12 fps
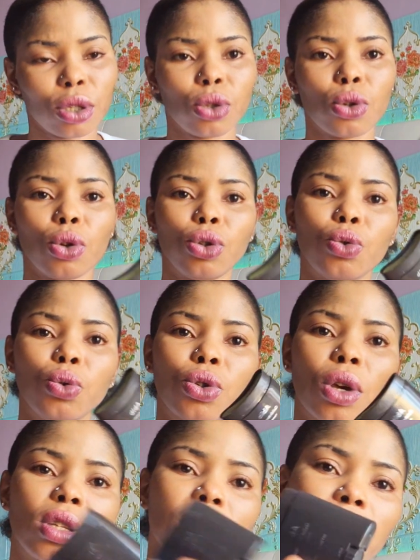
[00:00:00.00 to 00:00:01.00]
So you
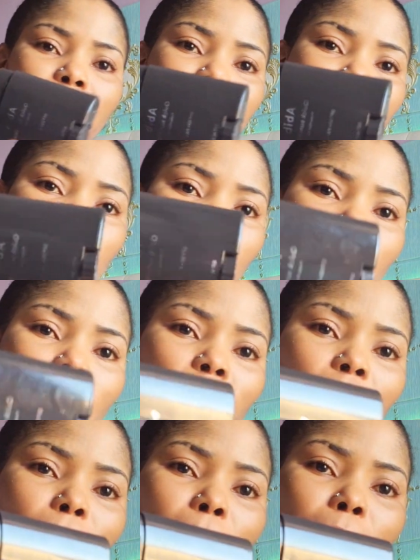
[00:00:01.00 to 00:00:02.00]
just, there is
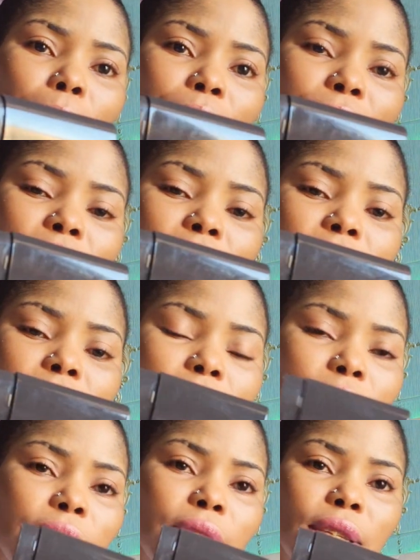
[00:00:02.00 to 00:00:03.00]
this
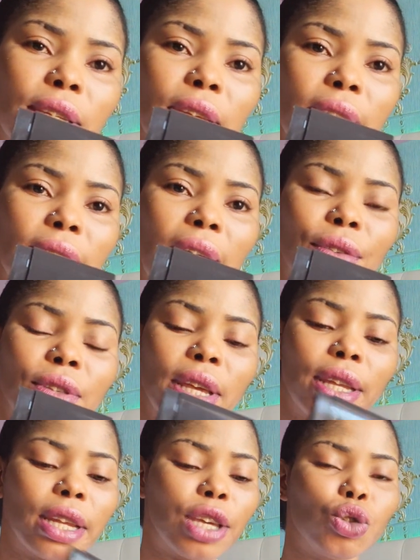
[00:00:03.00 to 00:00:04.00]
thing down
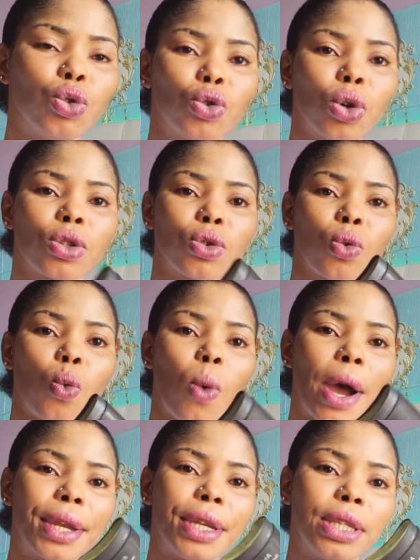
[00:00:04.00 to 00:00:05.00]
there, then you just
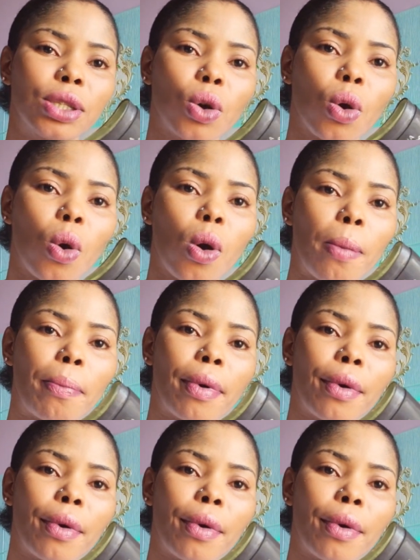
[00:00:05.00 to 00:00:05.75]
wind it up,